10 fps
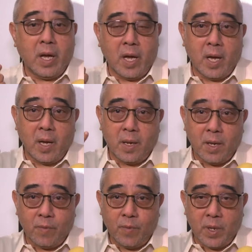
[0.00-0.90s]

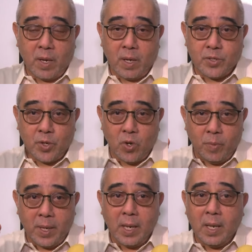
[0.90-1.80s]
The
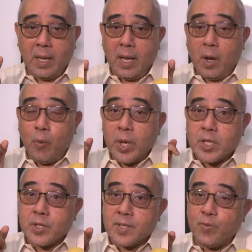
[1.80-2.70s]
Chernobyl,
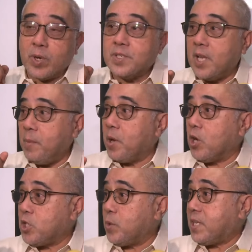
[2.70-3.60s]
which was done
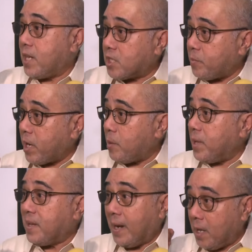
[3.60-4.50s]
because it was an
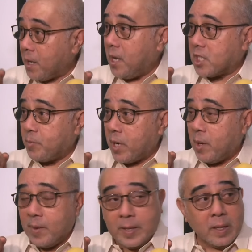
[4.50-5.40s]
experiment, illegal
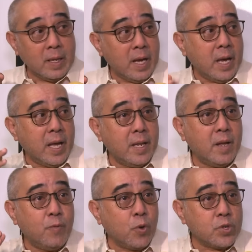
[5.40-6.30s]
experiment, and
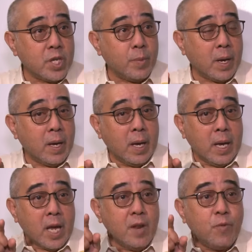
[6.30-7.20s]
then Fukushima.
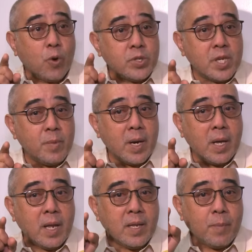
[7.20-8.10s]
In
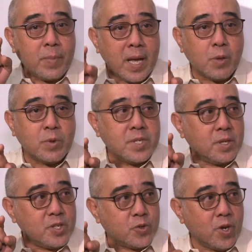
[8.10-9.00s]
Fukushima, the plant was
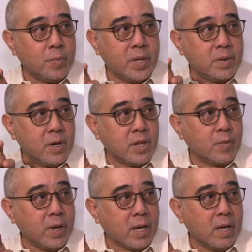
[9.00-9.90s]
not destroyed by the
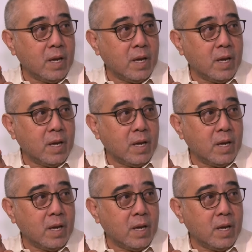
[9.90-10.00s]
earthquake.